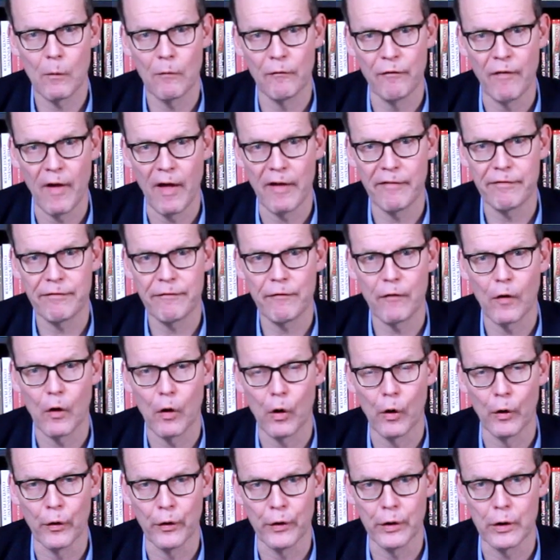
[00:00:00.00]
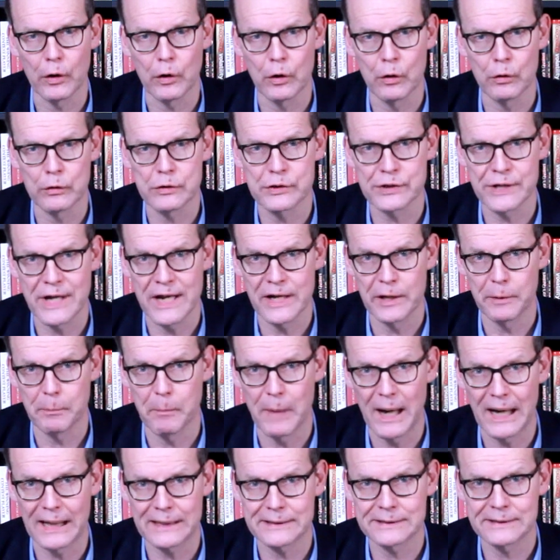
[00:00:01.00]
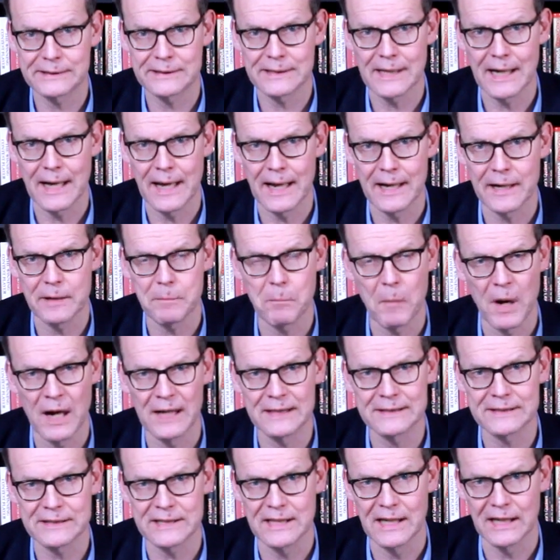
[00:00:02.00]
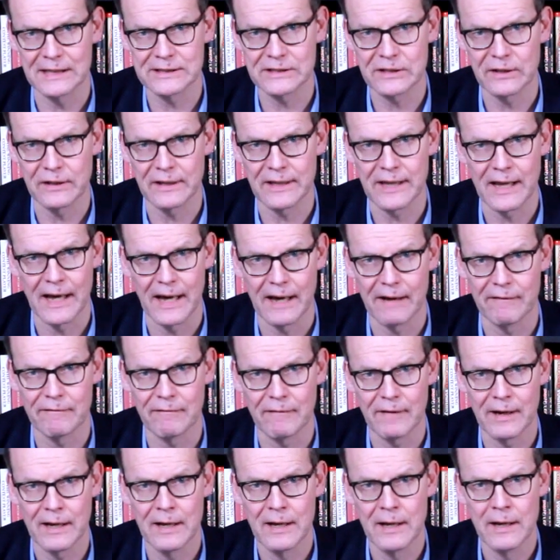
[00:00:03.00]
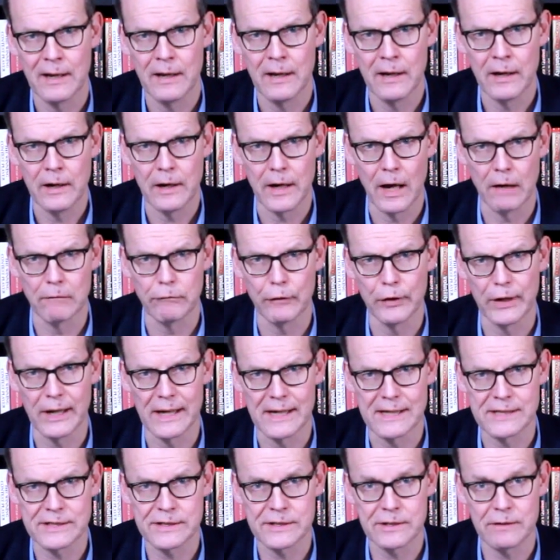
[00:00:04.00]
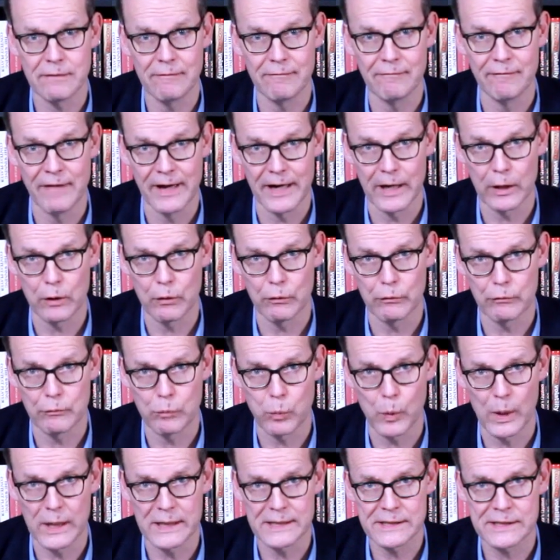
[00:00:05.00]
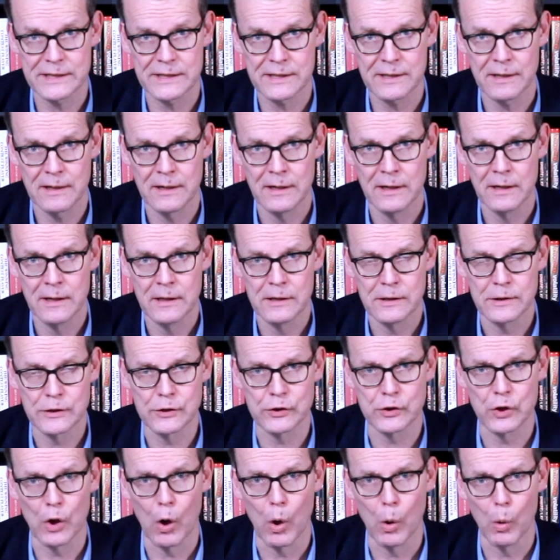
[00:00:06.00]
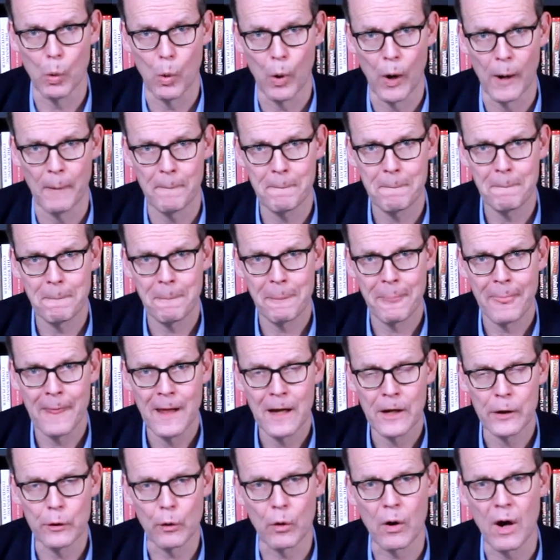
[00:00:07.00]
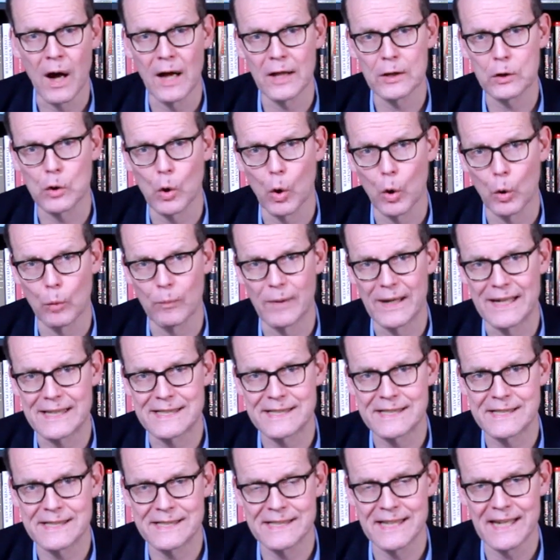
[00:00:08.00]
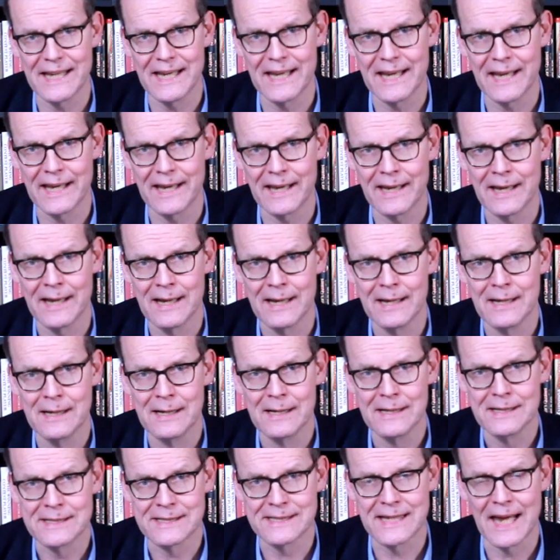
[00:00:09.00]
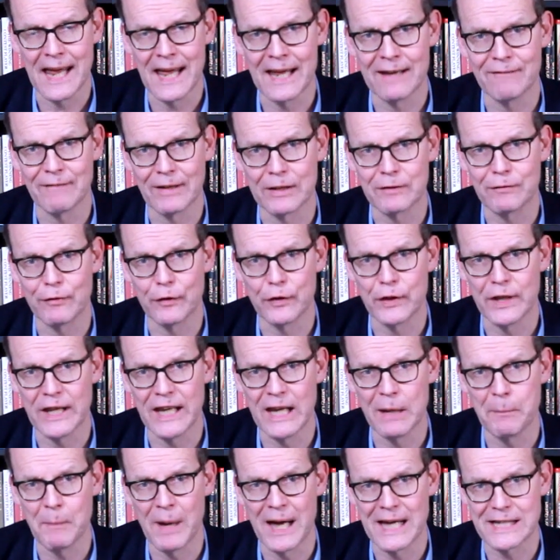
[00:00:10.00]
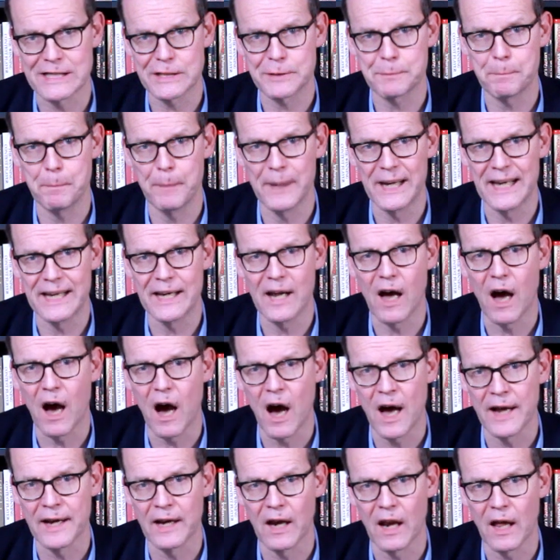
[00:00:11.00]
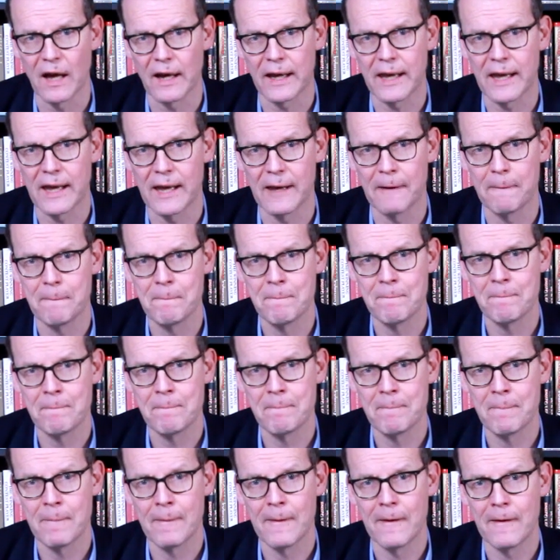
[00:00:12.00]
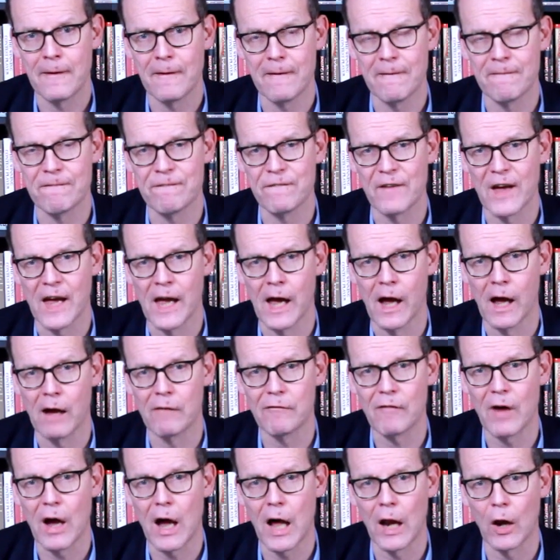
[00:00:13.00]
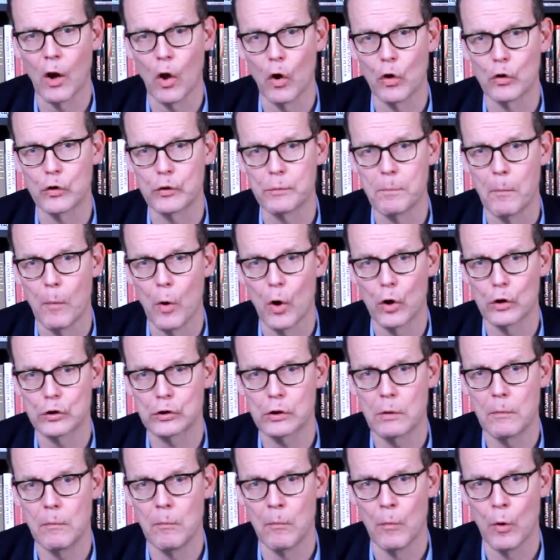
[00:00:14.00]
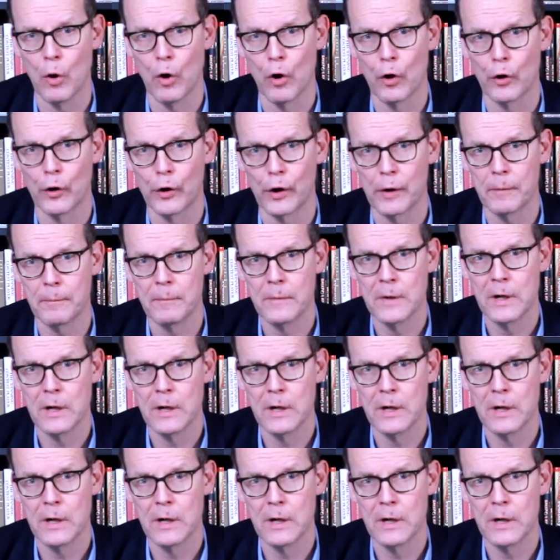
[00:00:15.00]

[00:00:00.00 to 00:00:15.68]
faith on good center backs, and Mainz doesn't have nowadays very good ones. So you can't always say that the team has been unlucky if they have allowed more